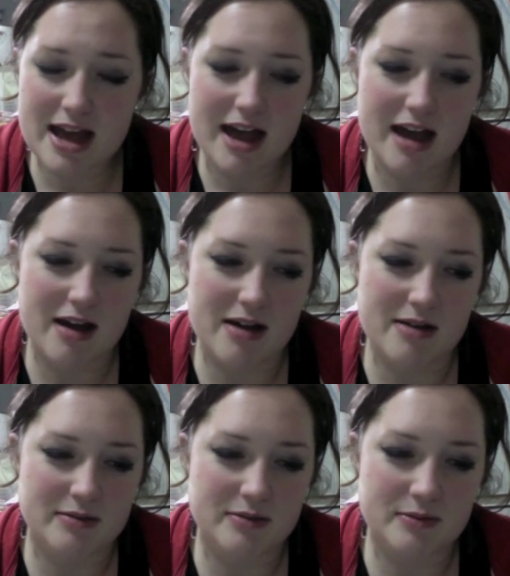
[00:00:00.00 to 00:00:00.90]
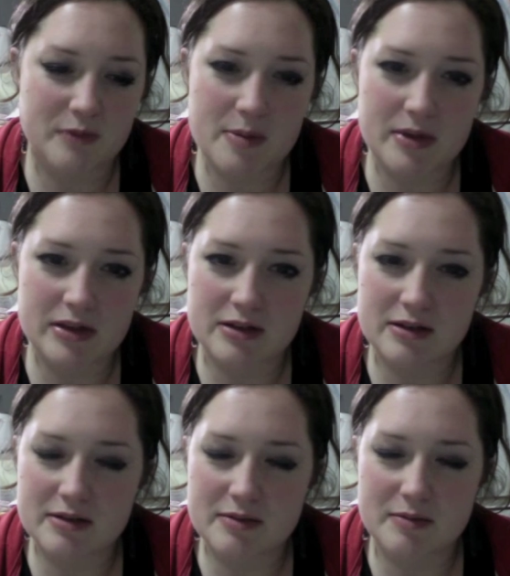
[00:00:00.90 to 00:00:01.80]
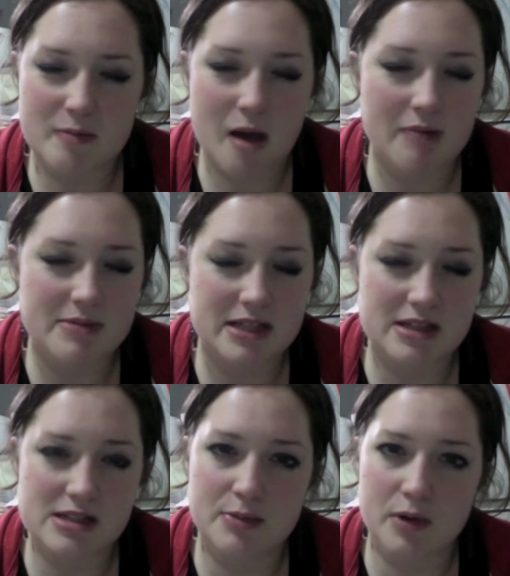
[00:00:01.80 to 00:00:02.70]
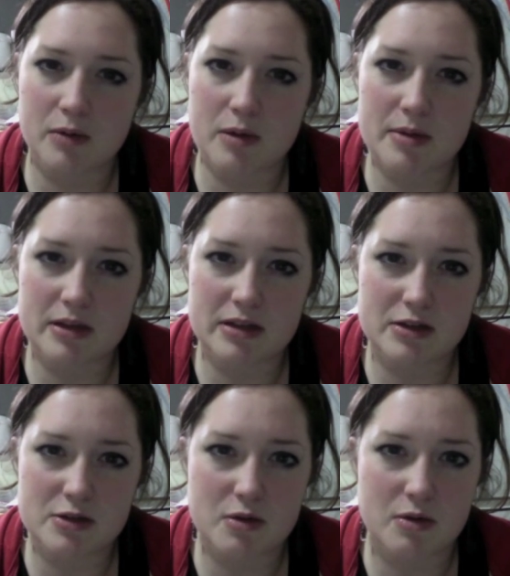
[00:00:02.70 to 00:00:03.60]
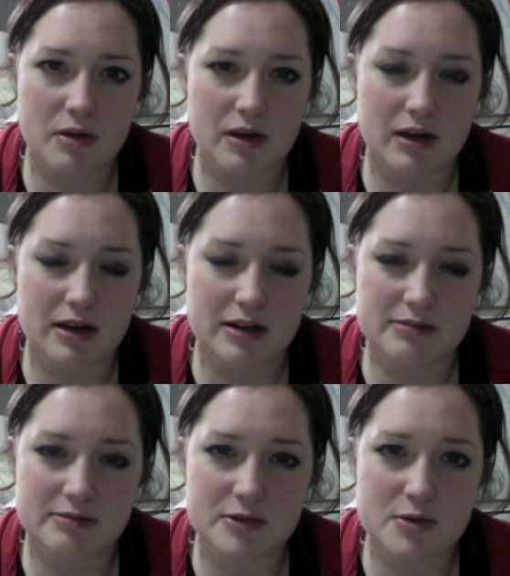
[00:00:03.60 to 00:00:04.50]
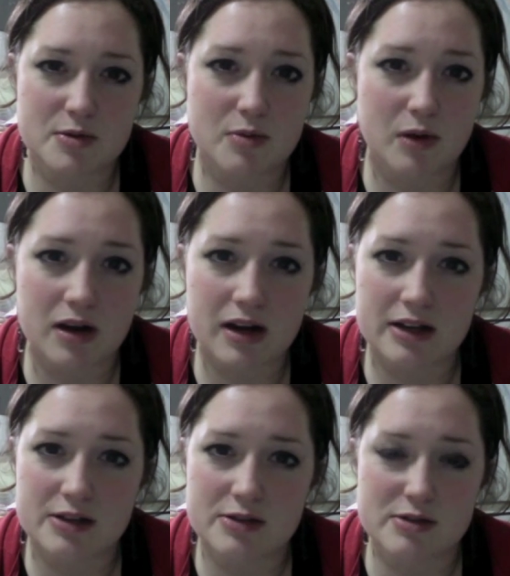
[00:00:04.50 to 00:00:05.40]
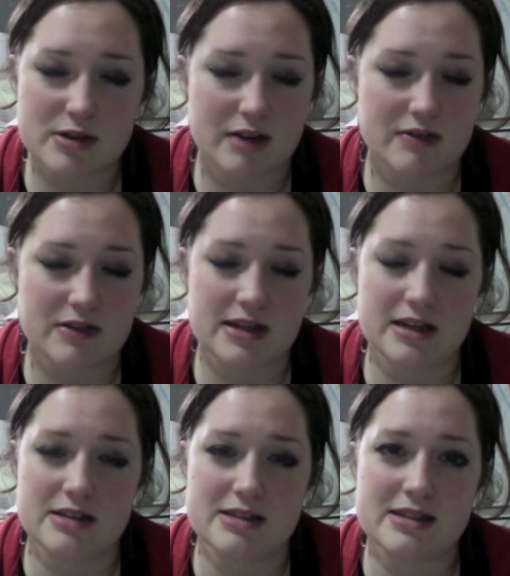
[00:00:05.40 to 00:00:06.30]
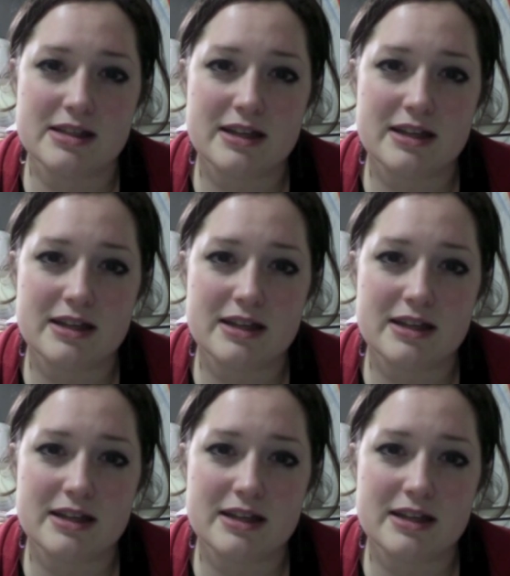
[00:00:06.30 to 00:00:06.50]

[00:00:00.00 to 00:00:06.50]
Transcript: Uh, women, moms can support women who uh, who work and who do not have any kids.